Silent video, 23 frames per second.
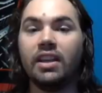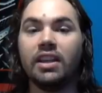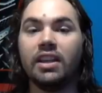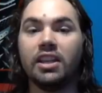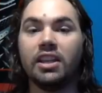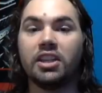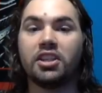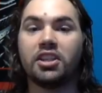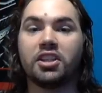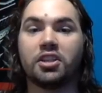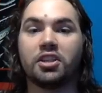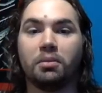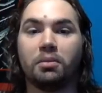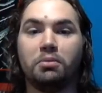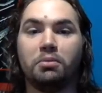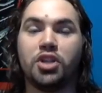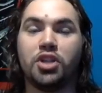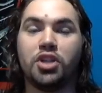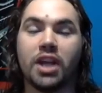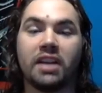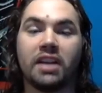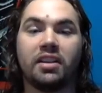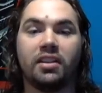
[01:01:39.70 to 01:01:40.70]
is
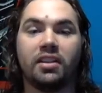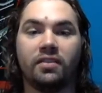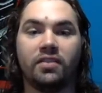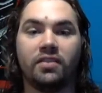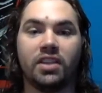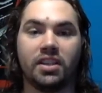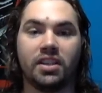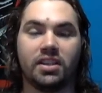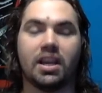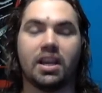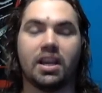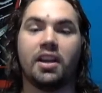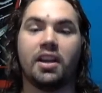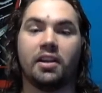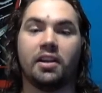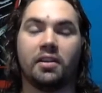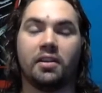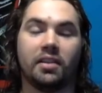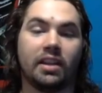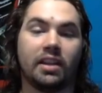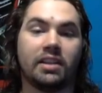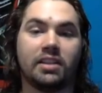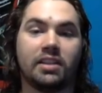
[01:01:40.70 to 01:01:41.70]
subjective
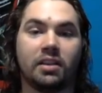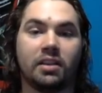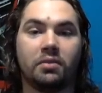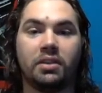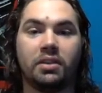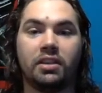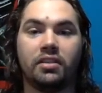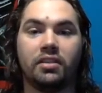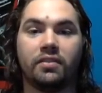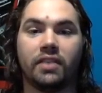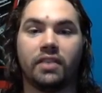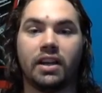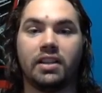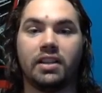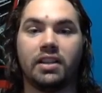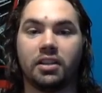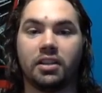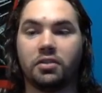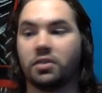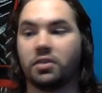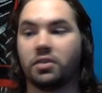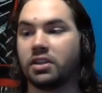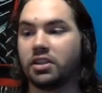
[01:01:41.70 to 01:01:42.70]
desire. That's how he defines
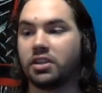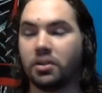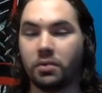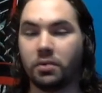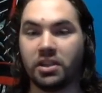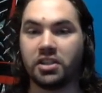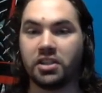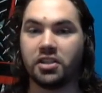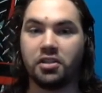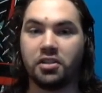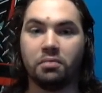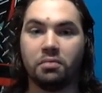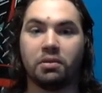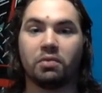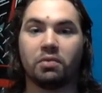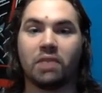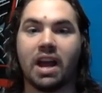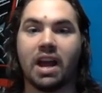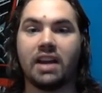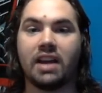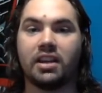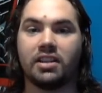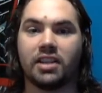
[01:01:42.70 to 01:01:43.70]
interest. So his stupid
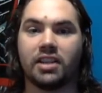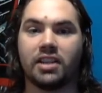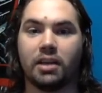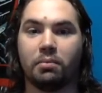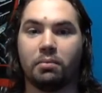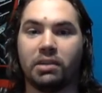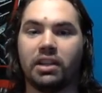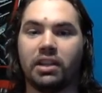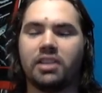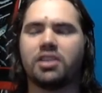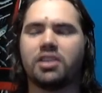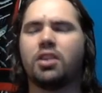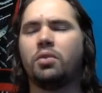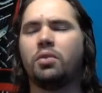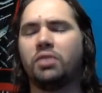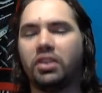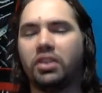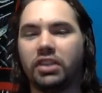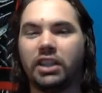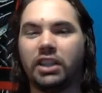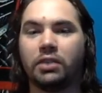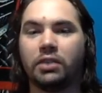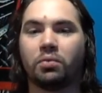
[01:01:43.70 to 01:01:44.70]
rat example is, oh, the
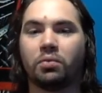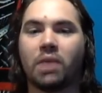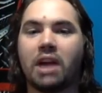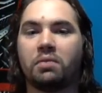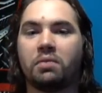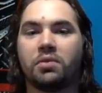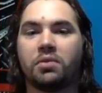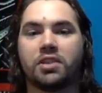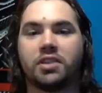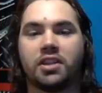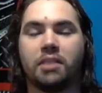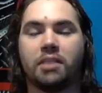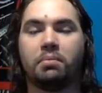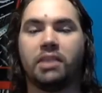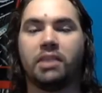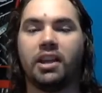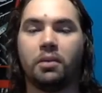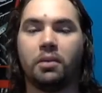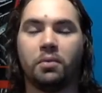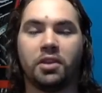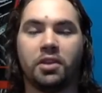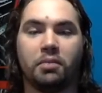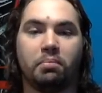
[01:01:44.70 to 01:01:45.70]
little rat will stop
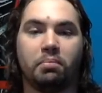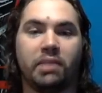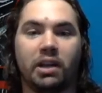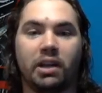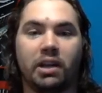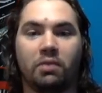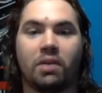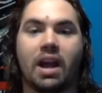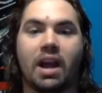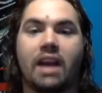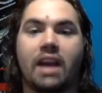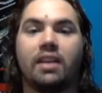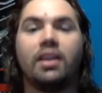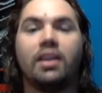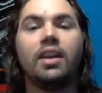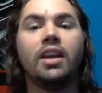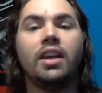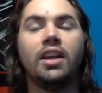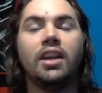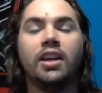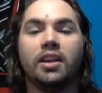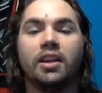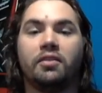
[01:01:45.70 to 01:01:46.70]
playing with the big rat
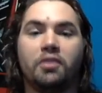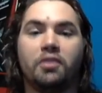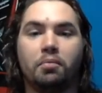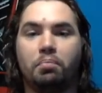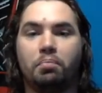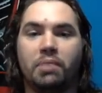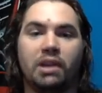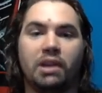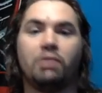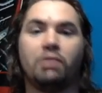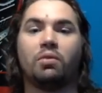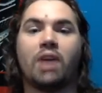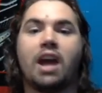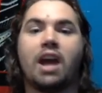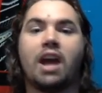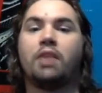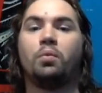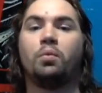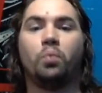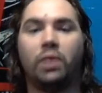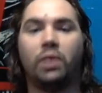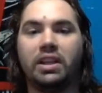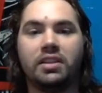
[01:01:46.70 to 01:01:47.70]
if the big
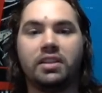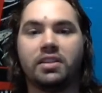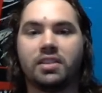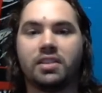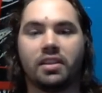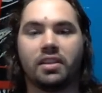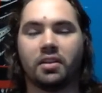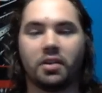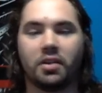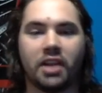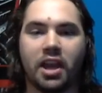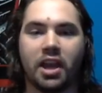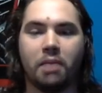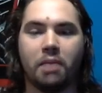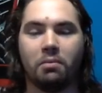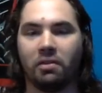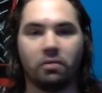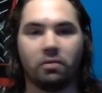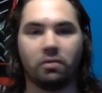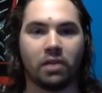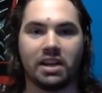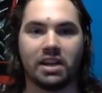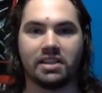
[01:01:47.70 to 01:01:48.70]
rat wins their game
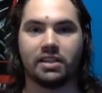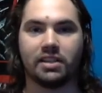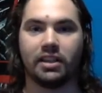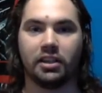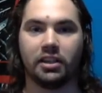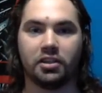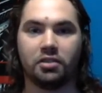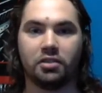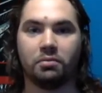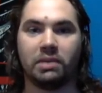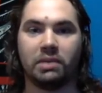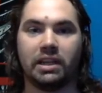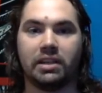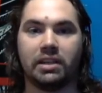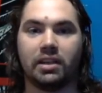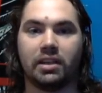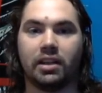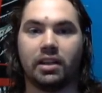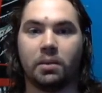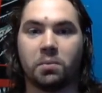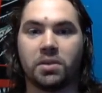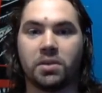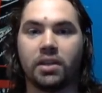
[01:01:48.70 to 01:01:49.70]
of wrestling too many
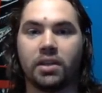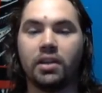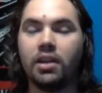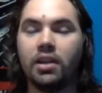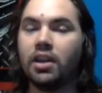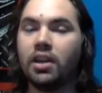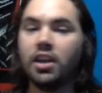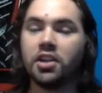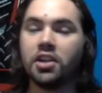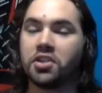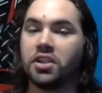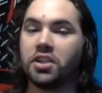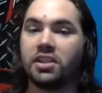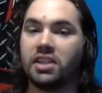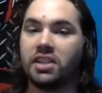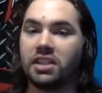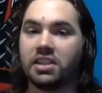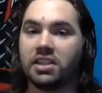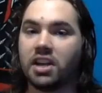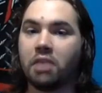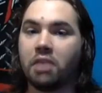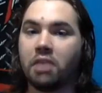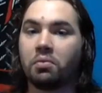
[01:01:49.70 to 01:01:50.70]
times. So you see,
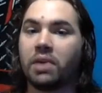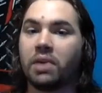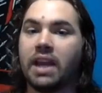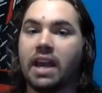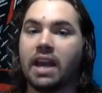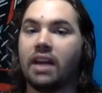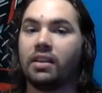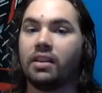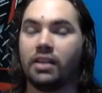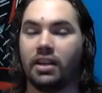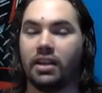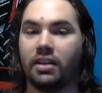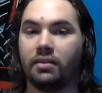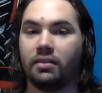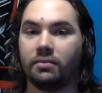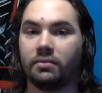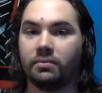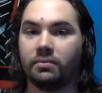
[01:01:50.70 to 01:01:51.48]
it's not reality